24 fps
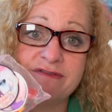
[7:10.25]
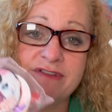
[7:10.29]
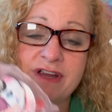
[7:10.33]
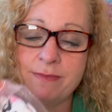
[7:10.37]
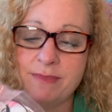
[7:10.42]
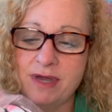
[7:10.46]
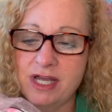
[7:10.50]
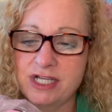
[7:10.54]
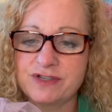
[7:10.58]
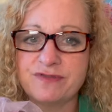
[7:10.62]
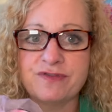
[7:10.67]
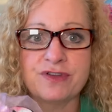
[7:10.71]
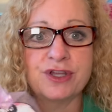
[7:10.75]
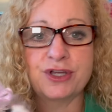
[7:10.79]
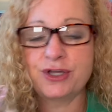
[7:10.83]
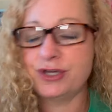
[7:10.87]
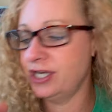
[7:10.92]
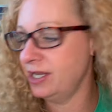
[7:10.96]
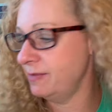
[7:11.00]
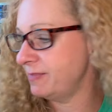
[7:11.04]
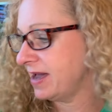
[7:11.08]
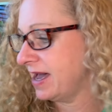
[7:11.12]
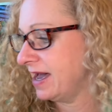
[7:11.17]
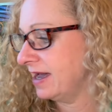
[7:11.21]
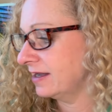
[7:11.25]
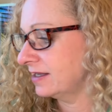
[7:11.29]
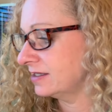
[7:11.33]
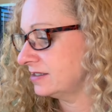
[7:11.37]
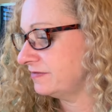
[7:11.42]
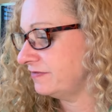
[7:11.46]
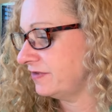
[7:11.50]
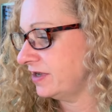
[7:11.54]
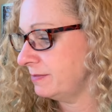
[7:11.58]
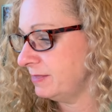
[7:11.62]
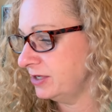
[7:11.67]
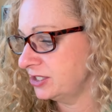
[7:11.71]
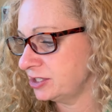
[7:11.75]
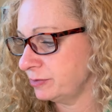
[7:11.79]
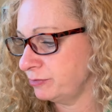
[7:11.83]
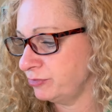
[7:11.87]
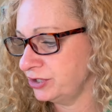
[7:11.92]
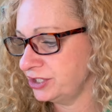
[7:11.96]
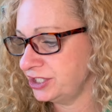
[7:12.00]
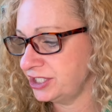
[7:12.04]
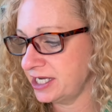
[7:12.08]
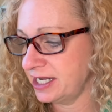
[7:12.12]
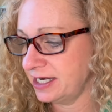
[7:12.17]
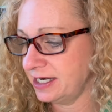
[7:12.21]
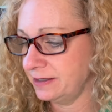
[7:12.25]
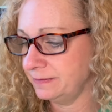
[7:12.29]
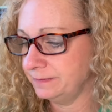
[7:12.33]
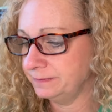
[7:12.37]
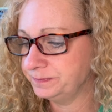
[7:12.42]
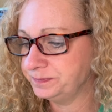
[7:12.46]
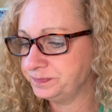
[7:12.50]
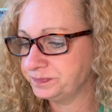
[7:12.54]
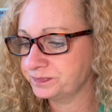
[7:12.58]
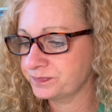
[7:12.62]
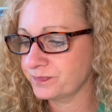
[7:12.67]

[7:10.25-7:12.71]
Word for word: very much for the goodie bag. It's very much appreciated.